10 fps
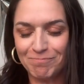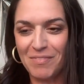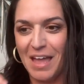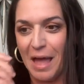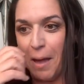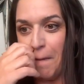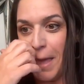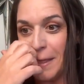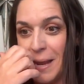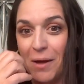
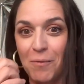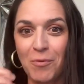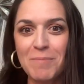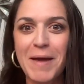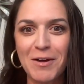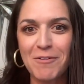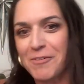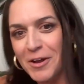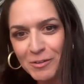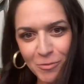And then I'll run back over and
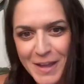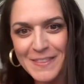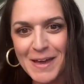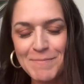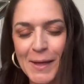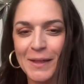I'll ring that bell.